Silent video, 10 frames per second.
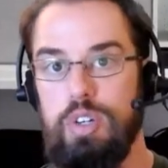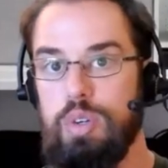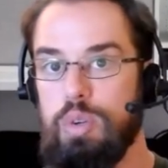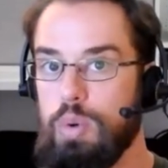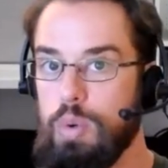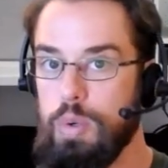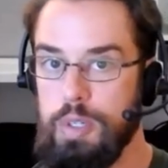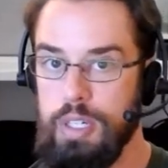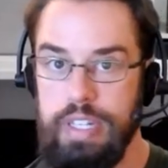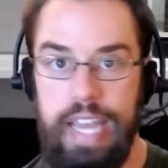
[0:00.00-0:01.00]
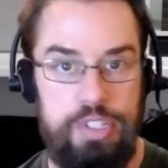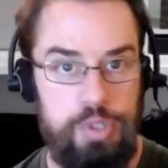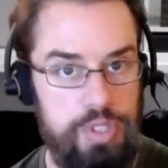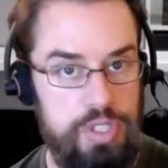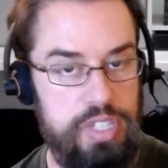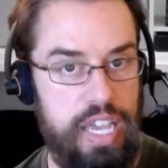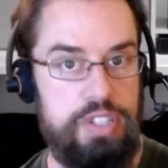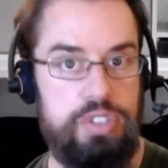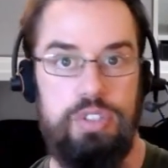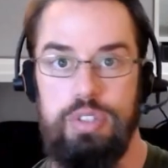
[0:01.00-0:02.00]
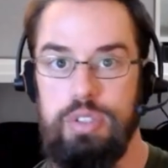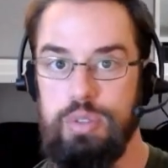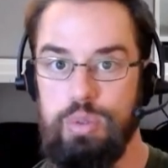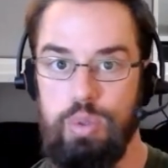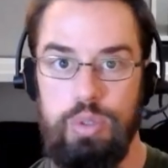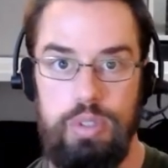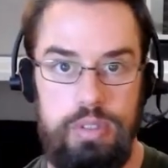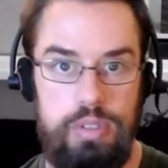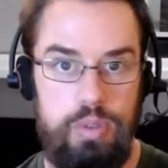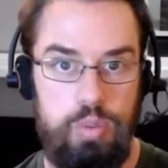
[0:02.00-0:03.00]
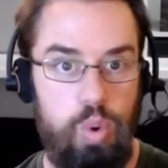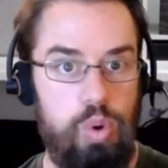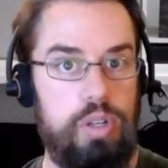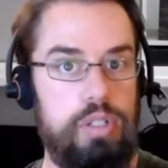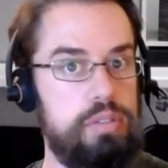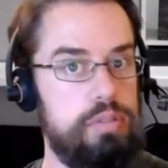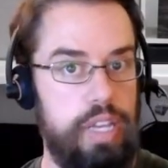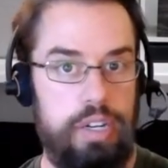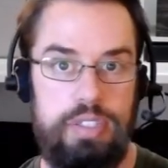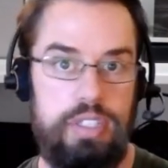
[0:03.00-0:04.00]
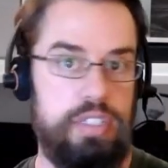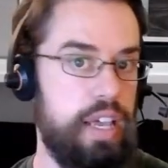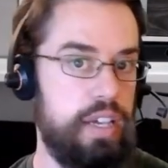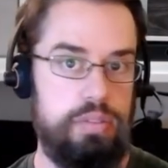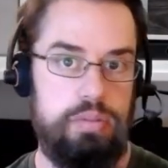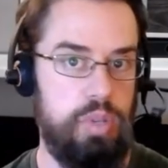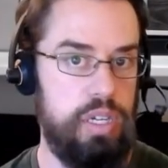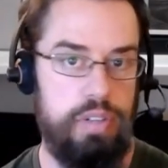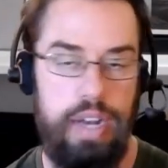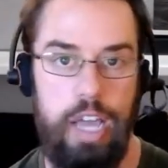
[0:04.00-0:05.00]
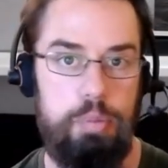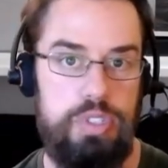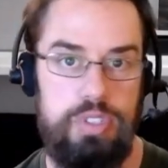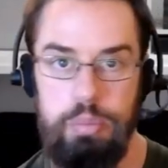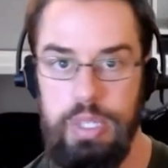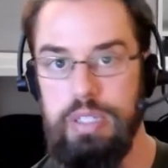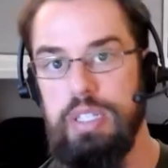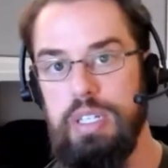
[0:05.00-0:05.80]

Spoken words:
or natural disaster or war, terrorist attack, whatever it happens to be,